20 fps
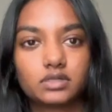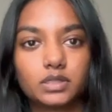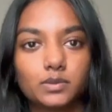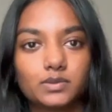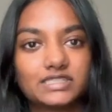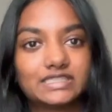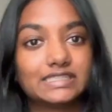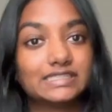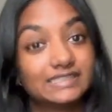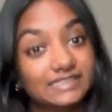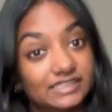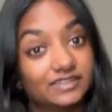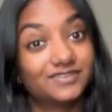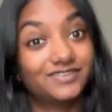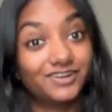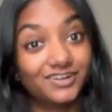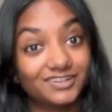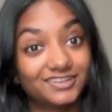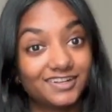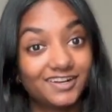it was easy to
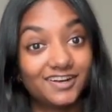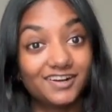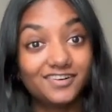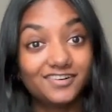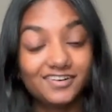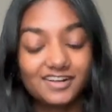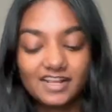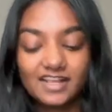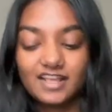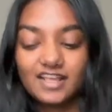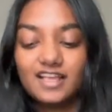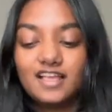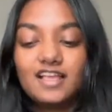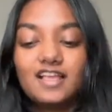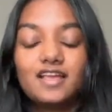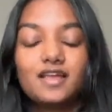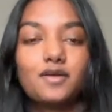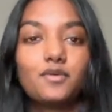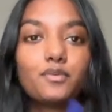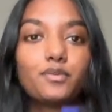follow
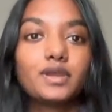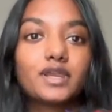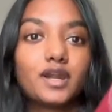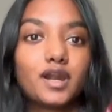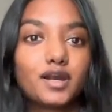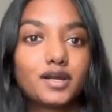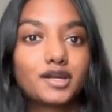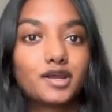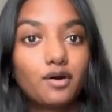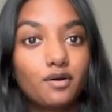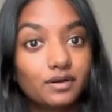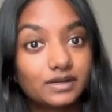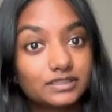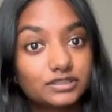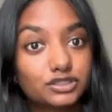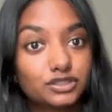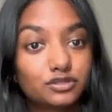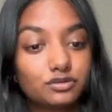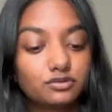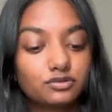we are going
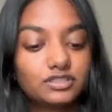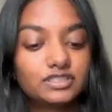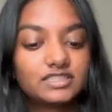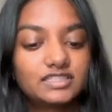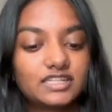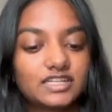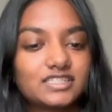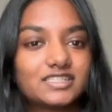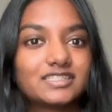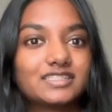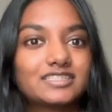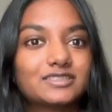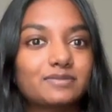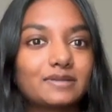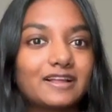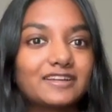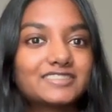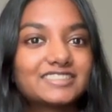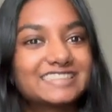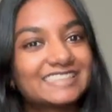to stitch this
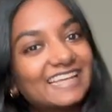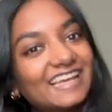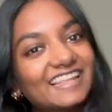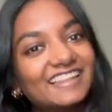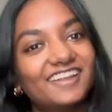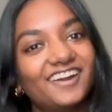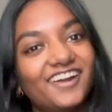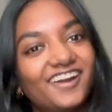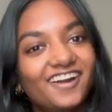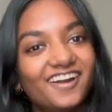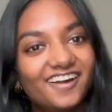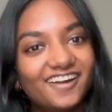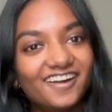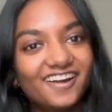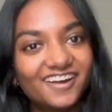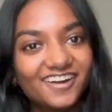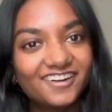together